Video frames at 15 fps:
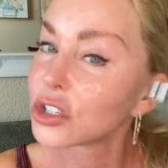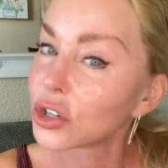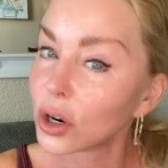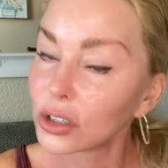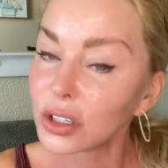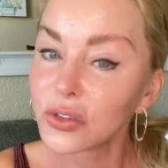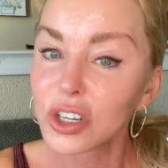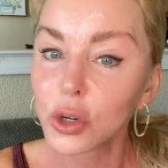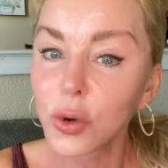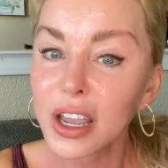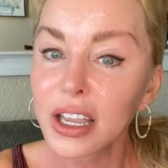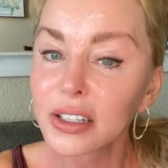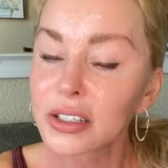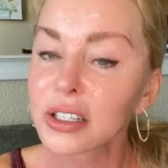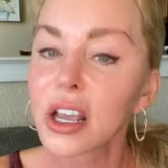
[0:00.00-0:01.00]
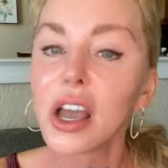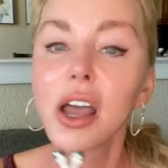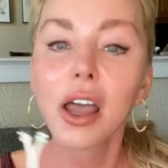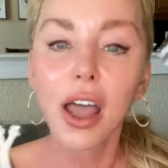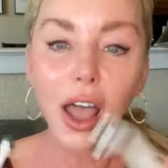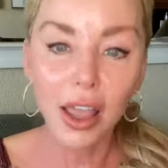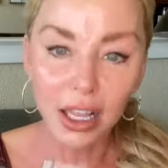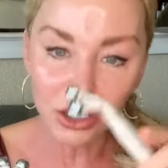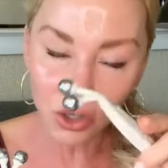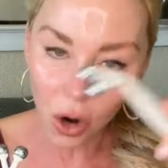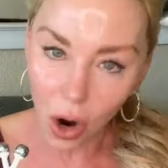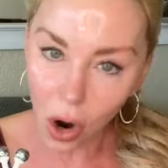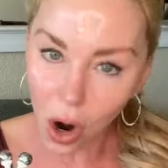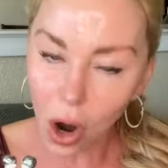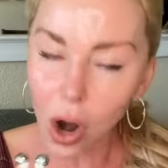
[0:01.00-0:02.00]
Got to start lifting weights.
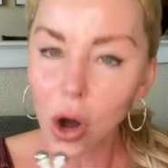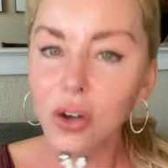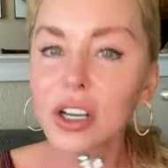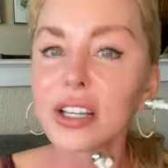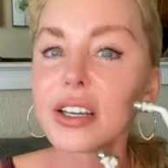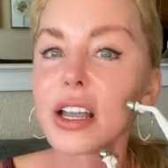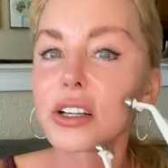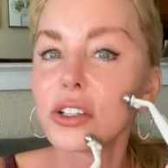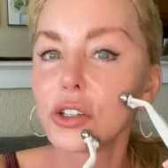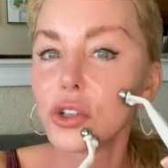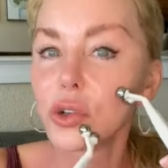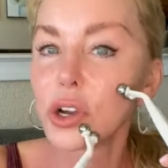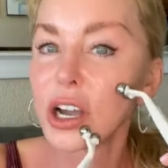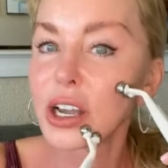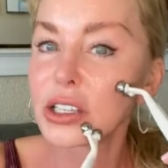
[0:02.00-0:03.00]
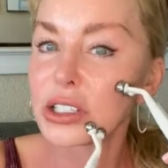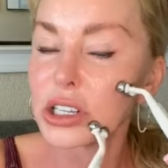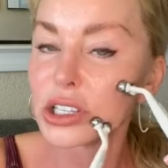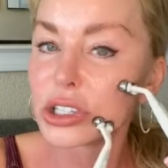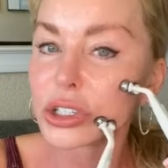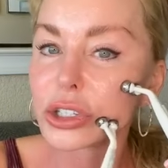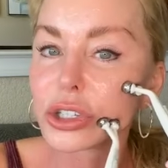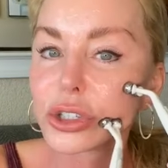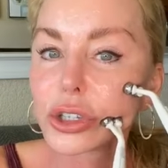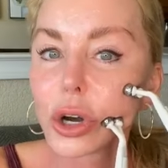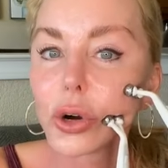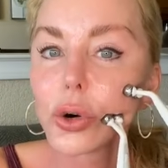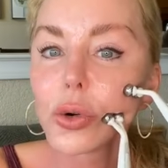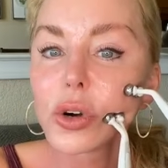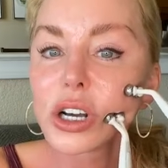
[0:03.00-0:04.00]
It's all connected, you guys. It's
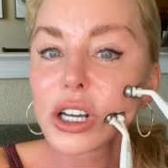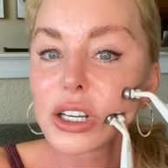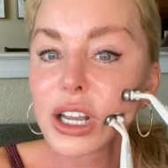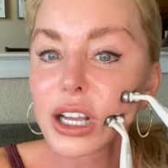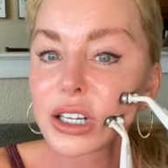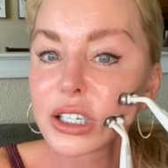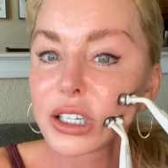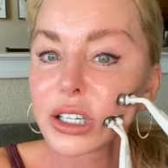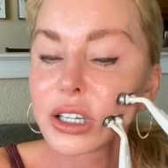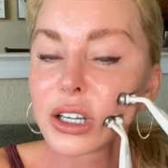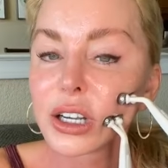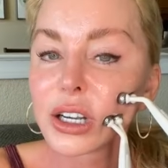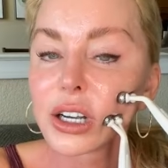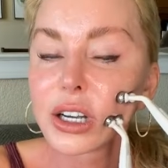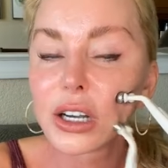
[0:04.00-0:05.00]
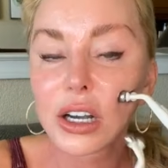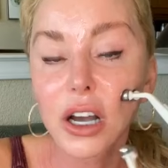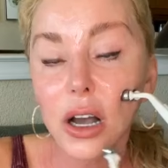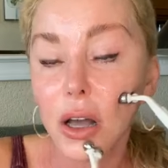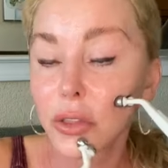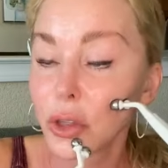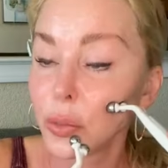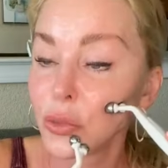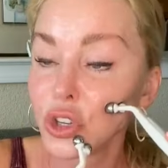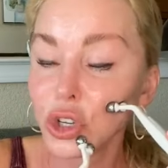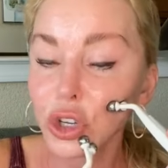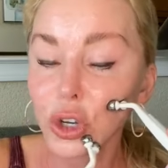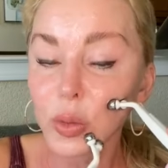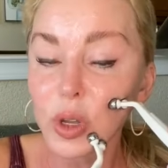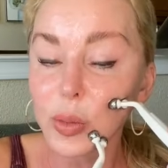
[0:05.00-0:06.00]
so connected. The,
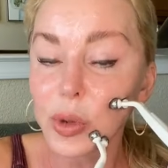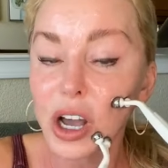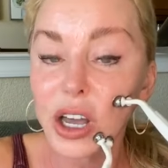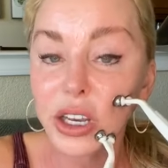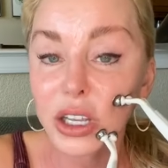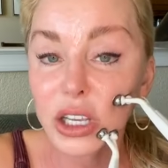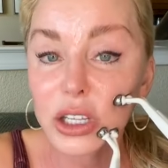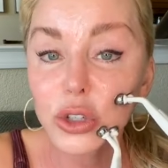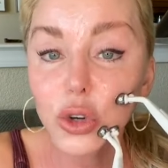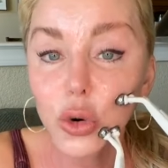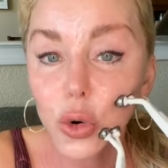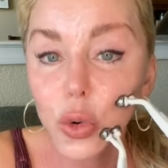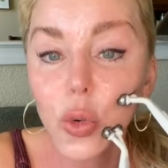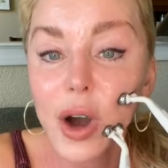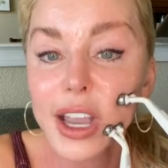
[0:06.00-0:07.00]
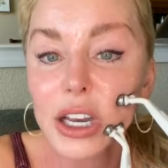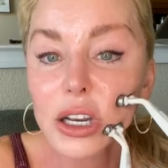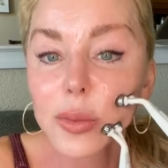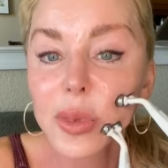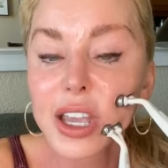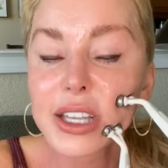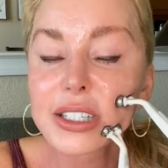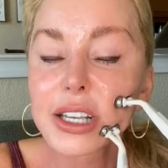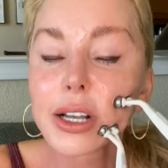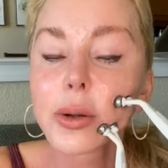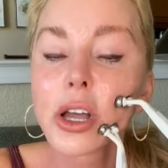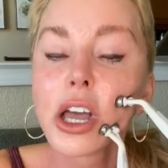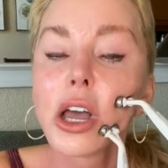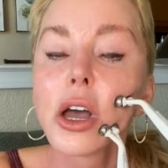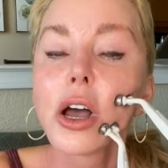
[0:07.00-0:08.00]
the human body is quite
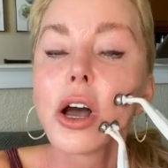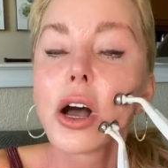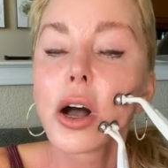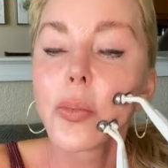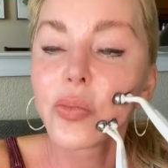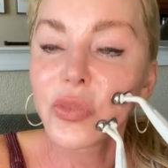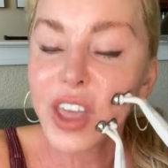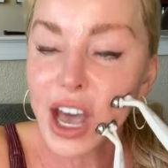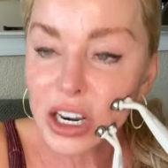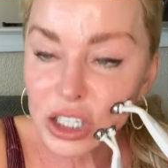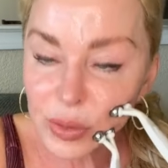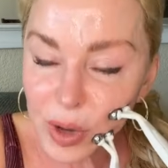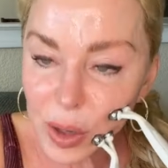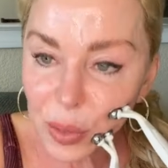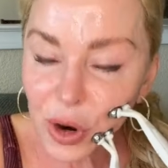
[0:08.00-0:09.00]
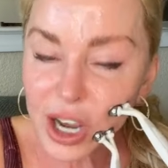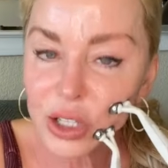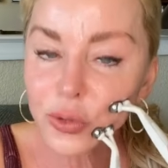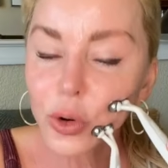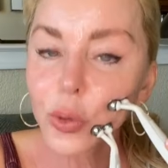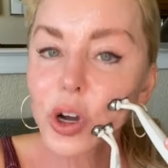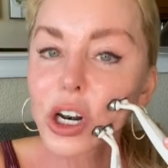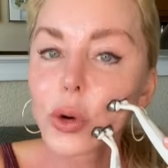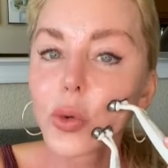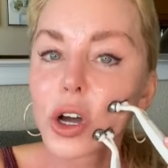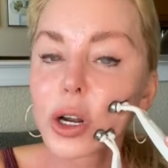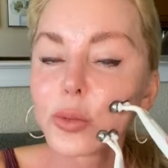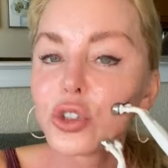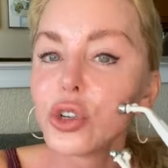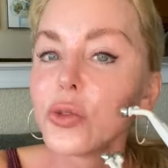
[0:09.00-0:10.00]
amazing. That is my price for
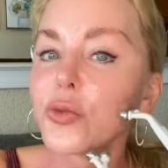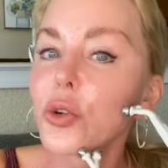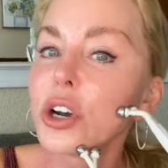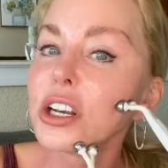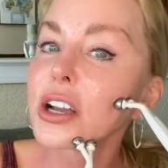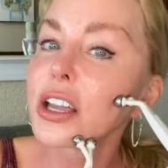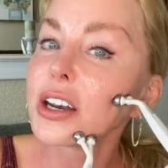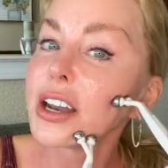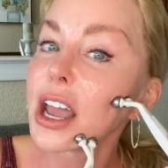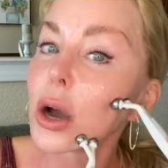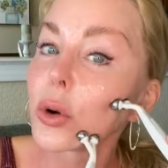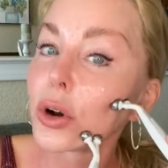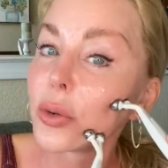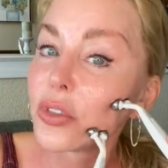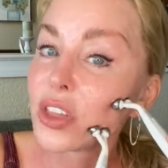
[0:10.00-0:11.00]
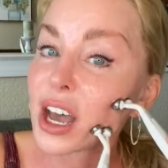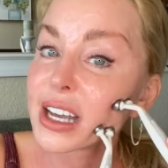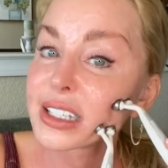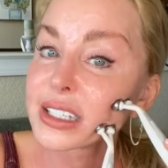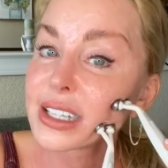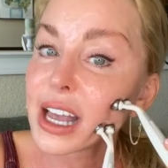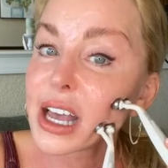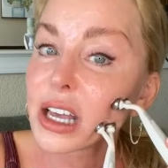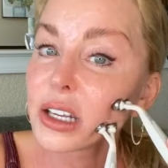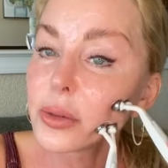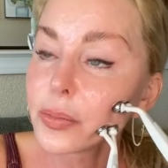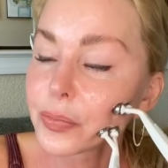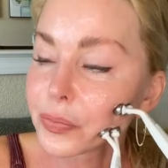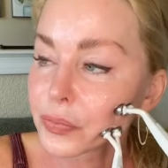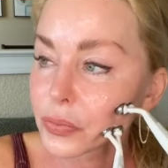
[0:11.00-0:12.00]
one-on-one. I'm 249 an hour. That
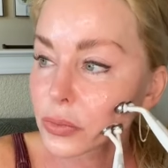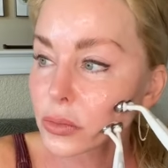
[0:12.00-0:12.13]
said,